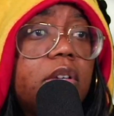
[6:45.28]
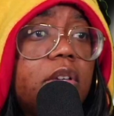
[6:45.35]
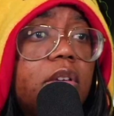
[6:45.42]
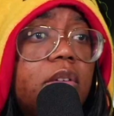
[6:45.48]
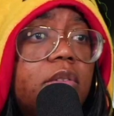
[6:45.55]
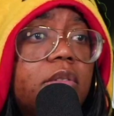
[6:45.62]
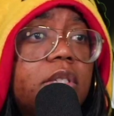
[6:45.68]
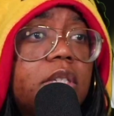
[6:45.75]

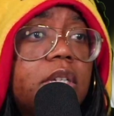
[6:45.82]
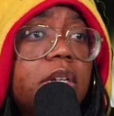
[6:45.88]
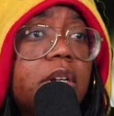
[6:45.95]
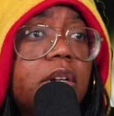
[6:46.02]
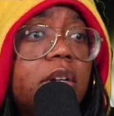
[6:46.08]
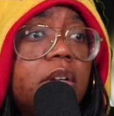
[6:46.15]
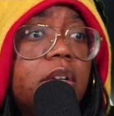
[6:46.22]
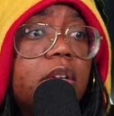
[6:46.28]
Oh
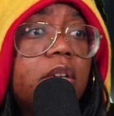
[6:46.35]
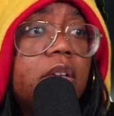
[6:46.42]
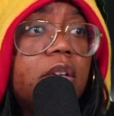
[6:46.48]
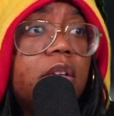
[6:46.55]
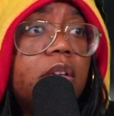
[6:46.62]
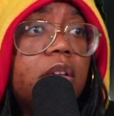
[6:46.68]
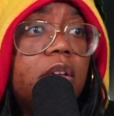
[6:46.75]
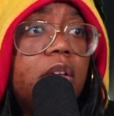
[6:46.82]
dear.
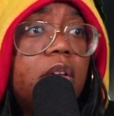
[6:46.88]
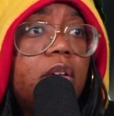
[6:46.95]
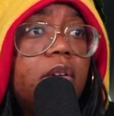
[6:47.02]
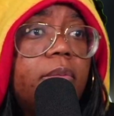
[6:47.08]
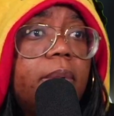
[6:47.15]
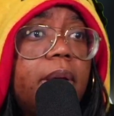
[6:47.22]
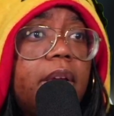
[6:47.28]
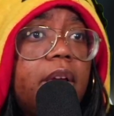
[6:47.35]

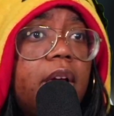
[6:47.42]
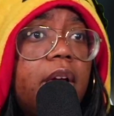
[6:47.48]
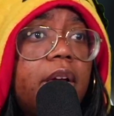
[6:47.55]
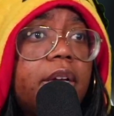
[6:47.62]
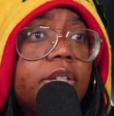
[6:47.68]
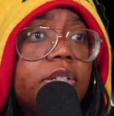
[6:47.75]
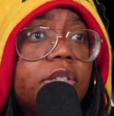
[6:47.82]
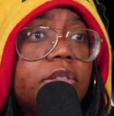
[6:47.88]
Oh my
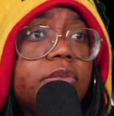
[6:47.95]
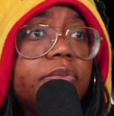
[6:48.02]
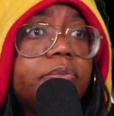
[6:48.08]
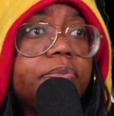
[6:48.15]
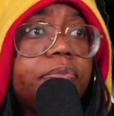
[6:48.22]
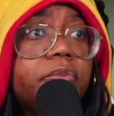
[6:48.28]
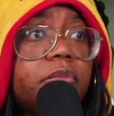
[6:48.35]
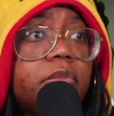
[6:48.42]
gosh.
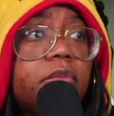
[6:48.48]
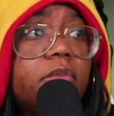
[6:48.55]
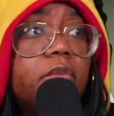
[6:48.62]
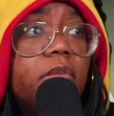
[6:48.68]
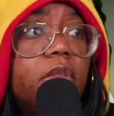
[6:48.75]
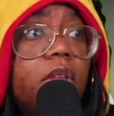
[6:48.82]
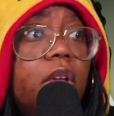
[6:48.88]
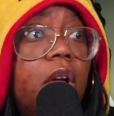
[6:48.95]

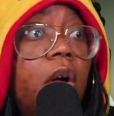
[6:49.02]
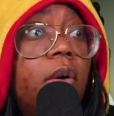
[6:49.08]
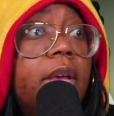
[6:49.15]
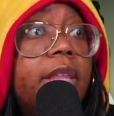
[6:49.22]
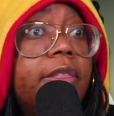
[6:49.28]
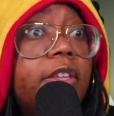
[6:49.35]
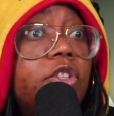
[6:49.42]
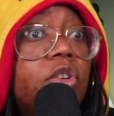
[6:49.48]
Oh,
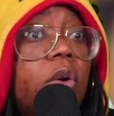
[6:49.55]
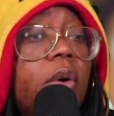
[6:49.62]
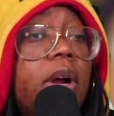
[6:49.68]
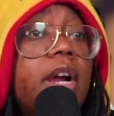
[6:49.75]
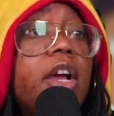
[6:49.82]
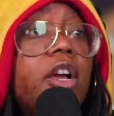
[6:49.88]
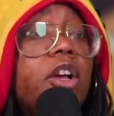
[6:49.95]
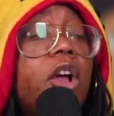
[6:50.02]
in the door.
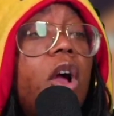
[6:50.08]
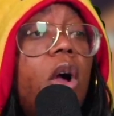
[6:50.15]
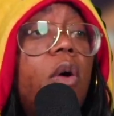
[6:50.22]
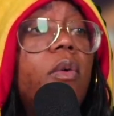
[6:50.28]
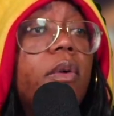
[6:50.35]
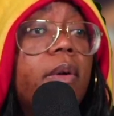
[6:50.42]
Go.